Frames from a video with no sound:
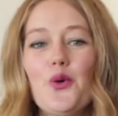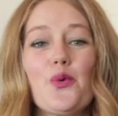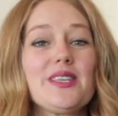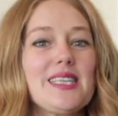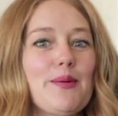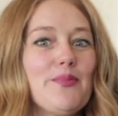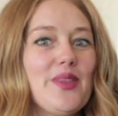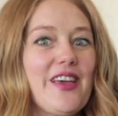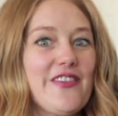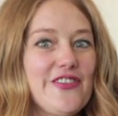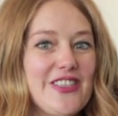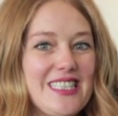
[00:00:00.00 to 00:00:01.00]
with something
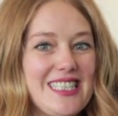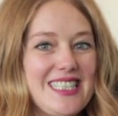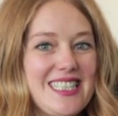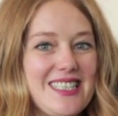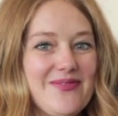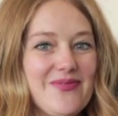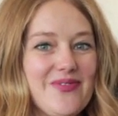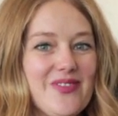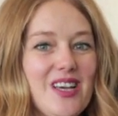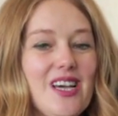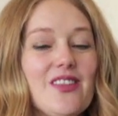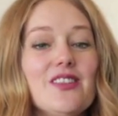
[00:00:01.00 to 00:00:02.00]
fitted.
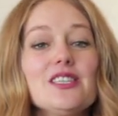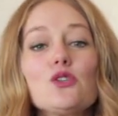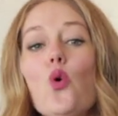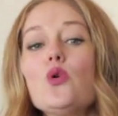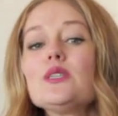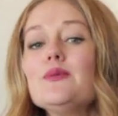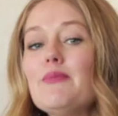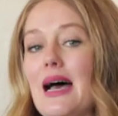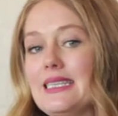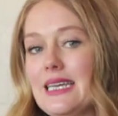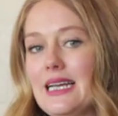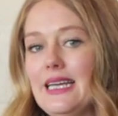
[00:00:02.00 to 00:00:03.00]
This
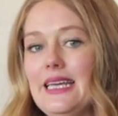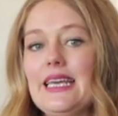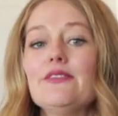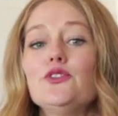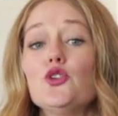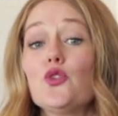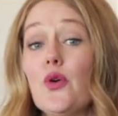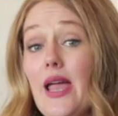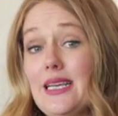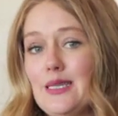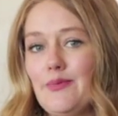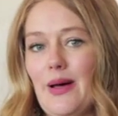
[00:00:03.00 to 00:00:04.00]
automatically gives you
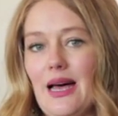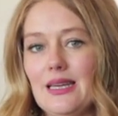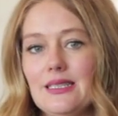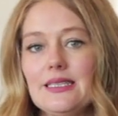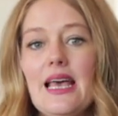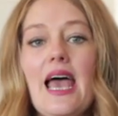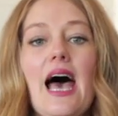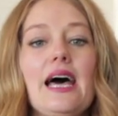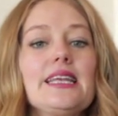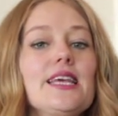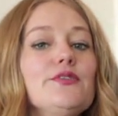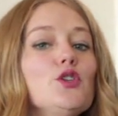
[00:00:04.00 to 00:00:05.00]
greater balance
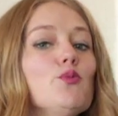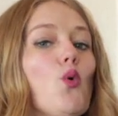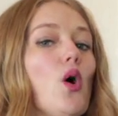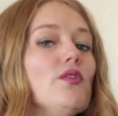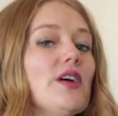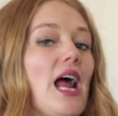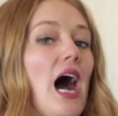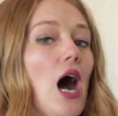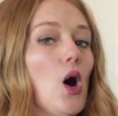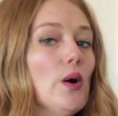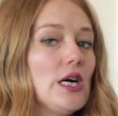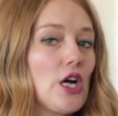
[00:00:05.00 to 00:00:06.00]
and gives you more of an
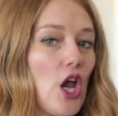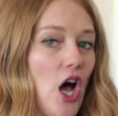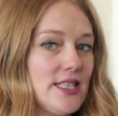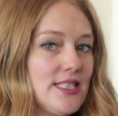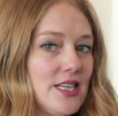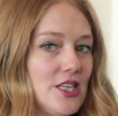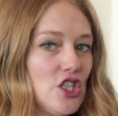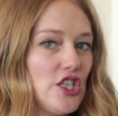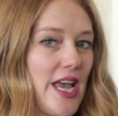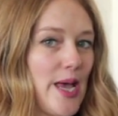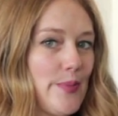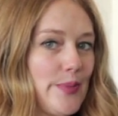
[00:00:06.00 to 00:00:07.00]
hourglass
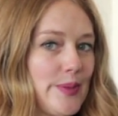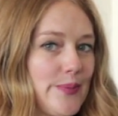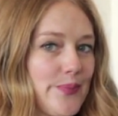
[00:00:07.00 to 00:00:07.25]
shape.